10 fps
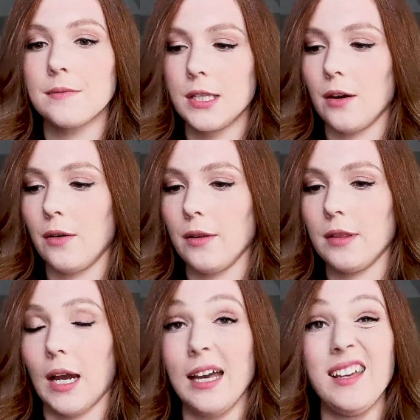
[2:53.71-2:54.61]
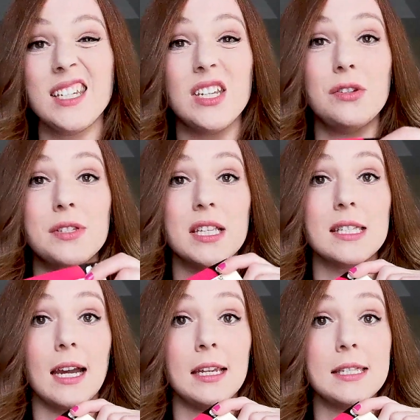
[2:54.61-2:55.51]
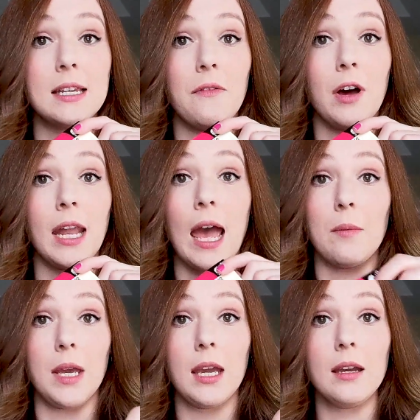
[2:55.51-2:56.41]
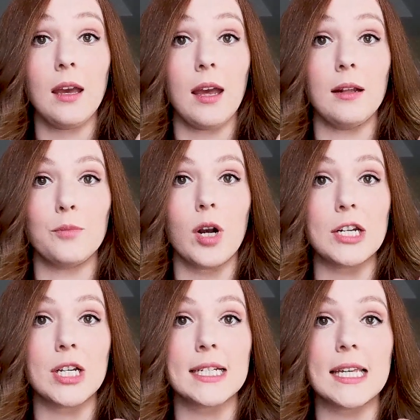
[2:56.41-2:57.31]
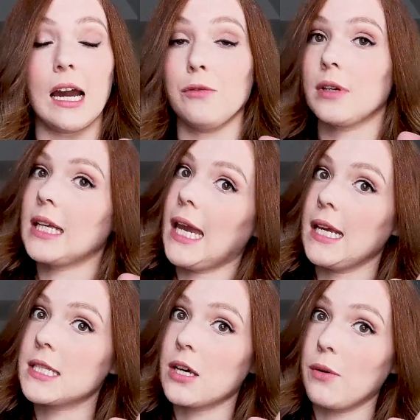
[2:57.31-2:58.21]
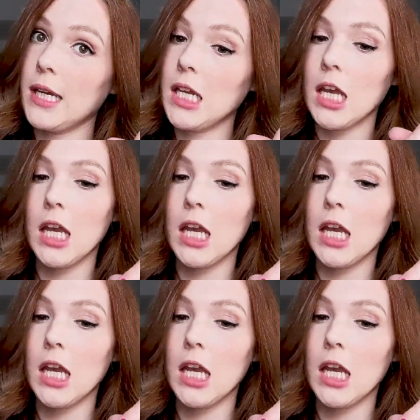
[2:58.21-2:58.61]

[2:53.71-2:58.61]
So I like to use this kind of stuff on hemming and projects that I really hate sewing.